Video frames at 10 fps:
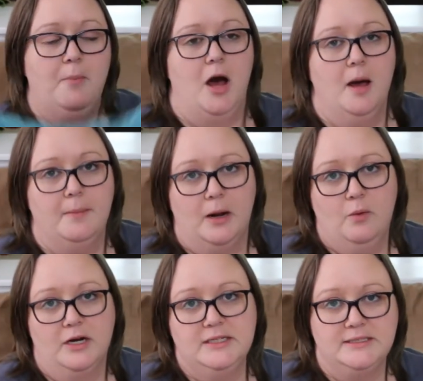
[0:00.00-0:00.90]
mom, and I
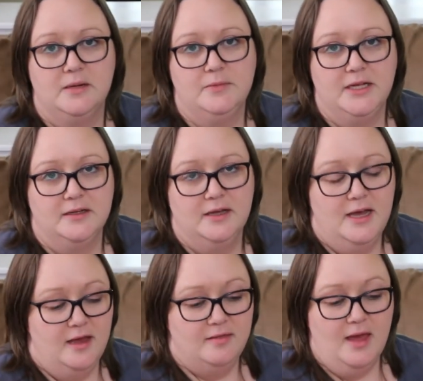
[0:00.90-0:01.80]
wanted something
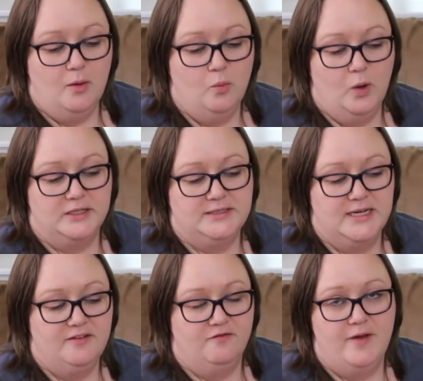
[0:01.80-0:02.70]
that
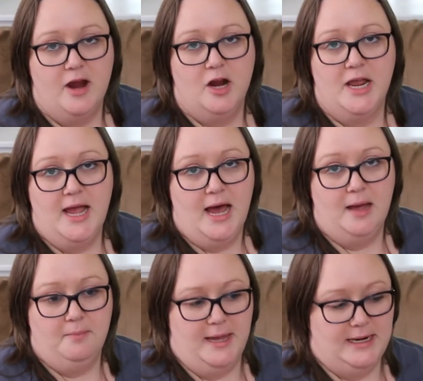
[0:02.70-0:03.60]
wasn't very
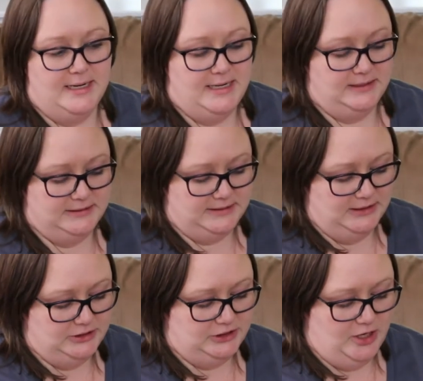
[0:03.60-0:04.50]
high maintenance.
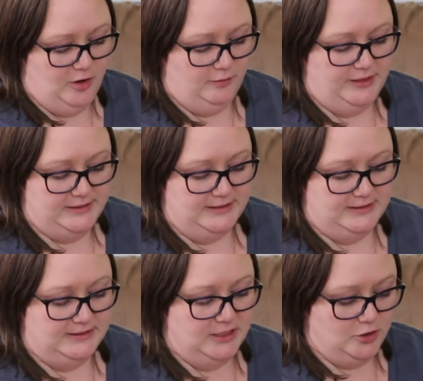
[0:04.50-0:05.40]
So this
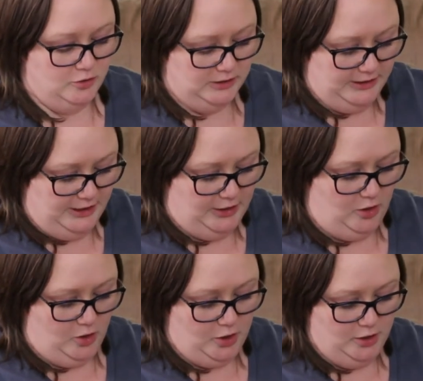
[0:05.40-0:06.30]
is an acrylic
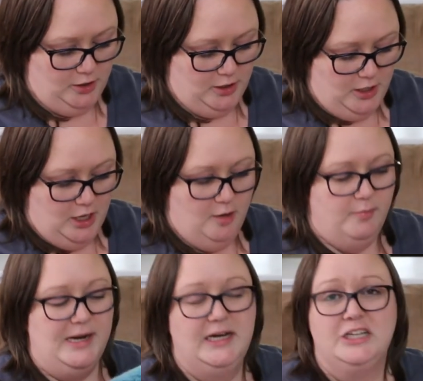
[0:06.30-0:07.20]
yarn,
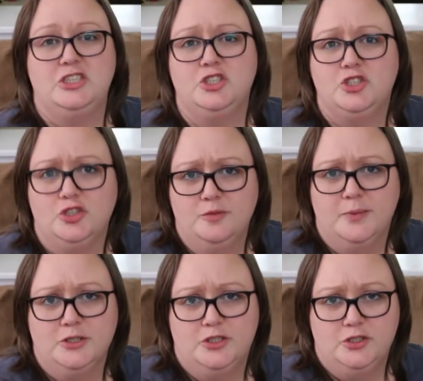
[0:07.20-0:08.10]
but it is
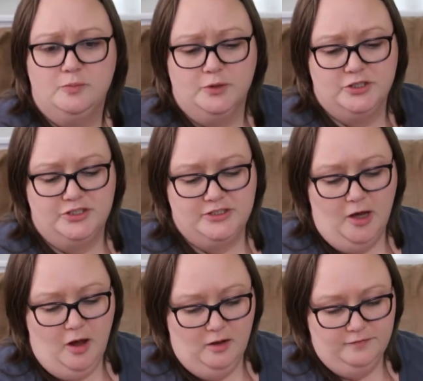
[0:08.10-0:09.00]
super, super
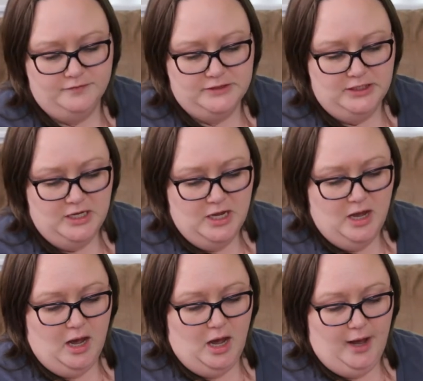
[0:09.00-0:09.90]
soft.
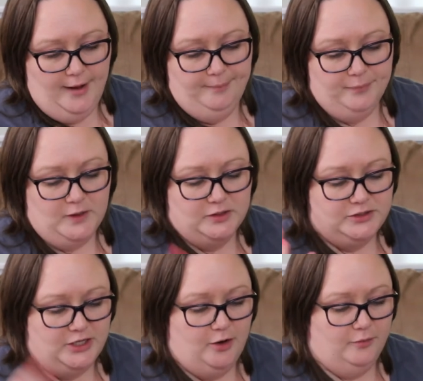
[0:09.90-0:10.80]
Um,
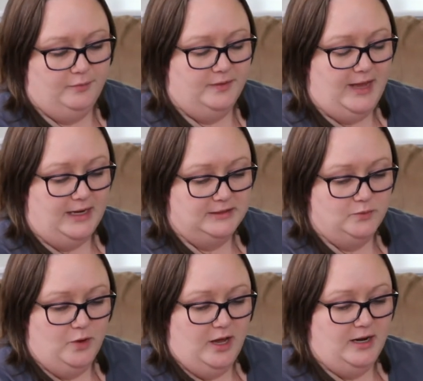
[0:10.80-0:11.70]
so that is
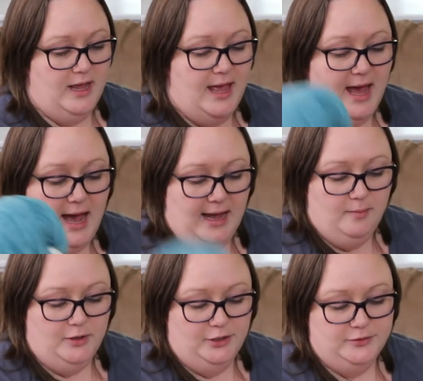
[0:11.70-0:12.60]
what
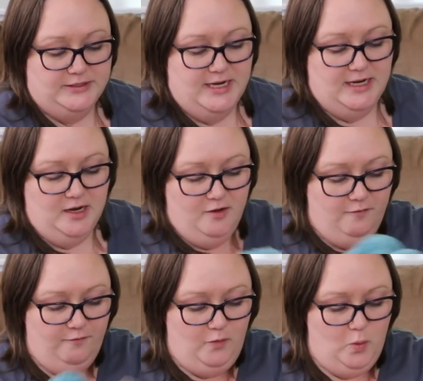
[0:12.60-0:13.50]
I'm using
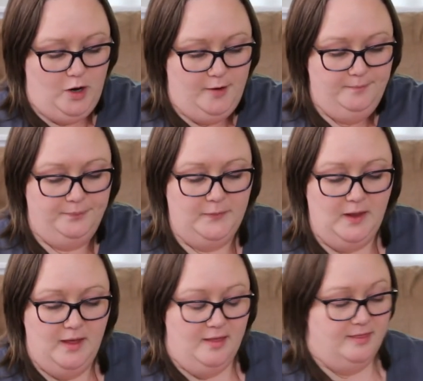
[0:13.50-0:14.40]
for
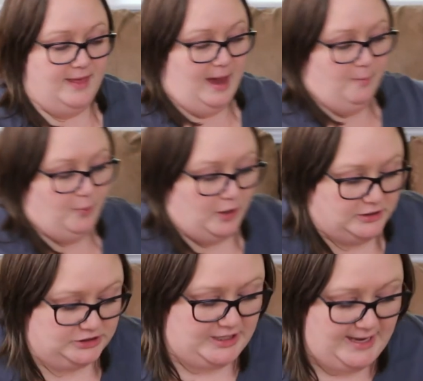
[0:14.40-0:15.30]
that
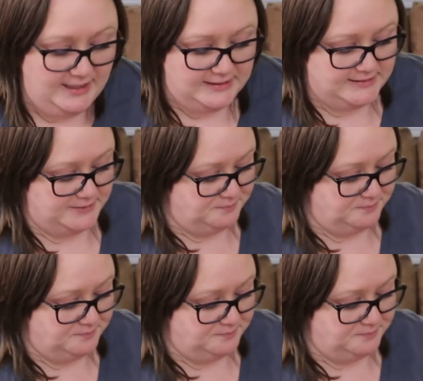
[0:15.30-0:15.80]
project.